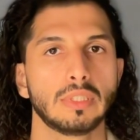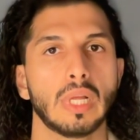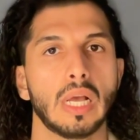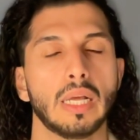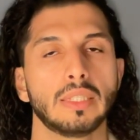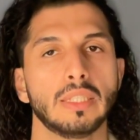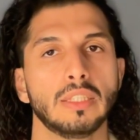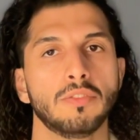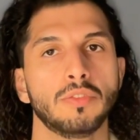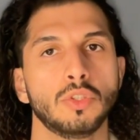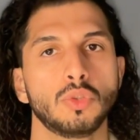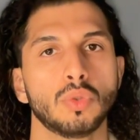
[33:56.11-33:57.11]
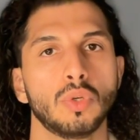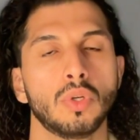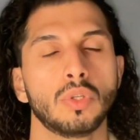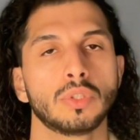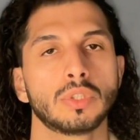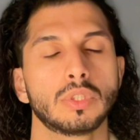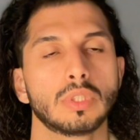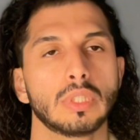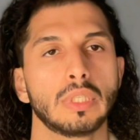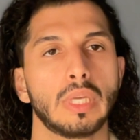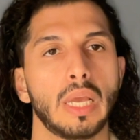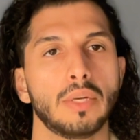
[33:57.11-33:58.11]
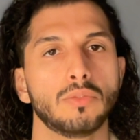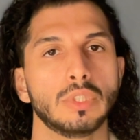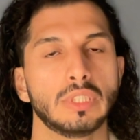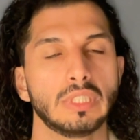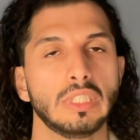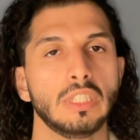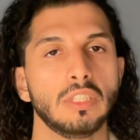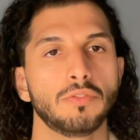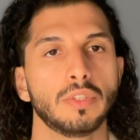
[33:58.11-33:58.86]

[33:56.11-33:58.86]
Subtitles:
that individuals can receive,